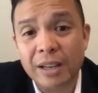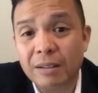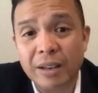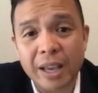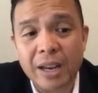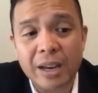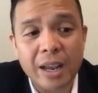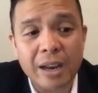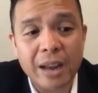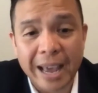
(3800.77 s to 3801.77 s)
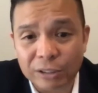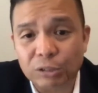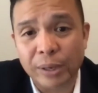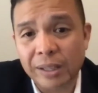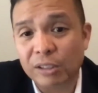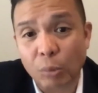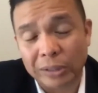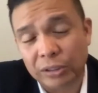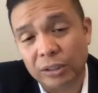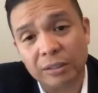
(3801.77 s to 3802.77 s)
in answering these
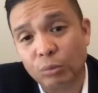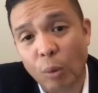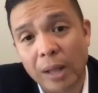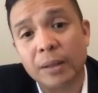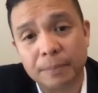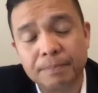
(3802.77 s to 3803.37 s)
questions as well.